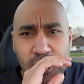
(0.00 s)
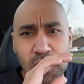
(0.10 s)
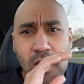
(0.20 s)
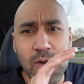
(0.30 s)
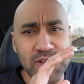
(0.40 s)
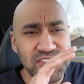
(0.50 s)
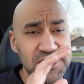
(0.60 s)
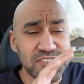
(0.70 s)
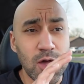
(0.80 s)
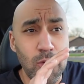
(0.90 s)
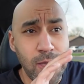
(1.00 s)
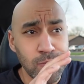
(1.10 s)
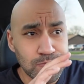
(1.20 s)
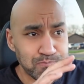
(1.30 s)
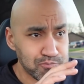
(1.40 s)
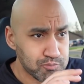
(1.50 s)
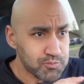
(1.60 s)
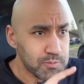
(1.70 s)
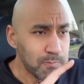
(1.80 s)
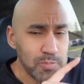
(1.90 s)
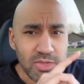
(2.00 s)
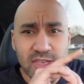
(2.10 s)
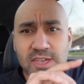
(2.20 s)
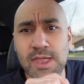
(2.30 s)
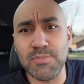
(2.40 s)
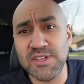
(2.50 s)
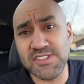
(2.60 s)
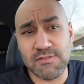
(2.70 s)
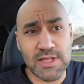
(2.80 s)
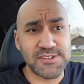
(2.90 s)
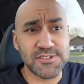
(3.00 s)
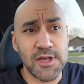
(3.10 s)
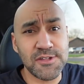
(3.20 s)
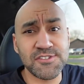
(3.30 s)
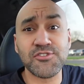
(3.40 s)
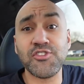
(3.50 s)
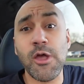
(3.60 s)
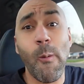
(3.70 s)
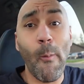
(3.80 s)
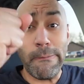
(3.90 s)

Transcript: I know how it is at Subway. Can I please have light sauce? Sure.